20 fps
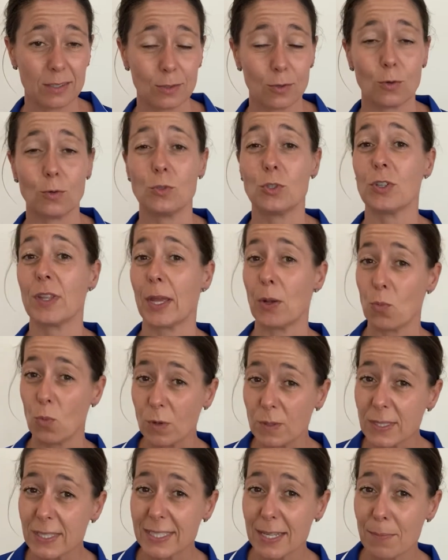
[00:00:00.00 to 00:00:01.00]
Or do they
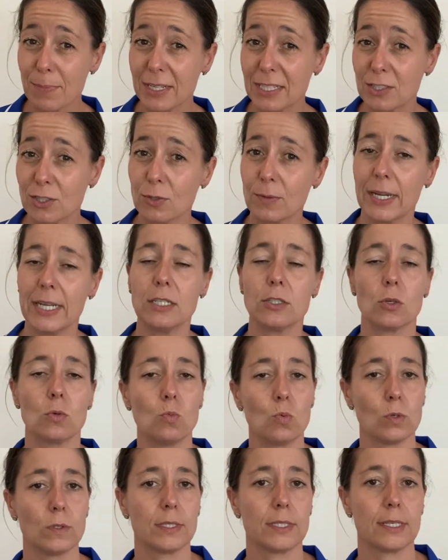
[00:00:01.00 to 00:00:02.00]
want something to eat or
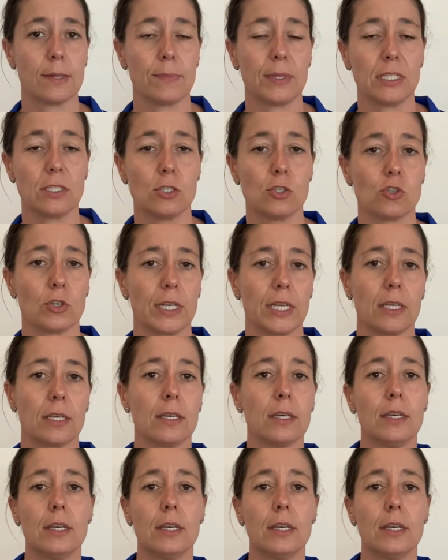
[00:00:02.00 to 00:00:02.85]
want something to drink?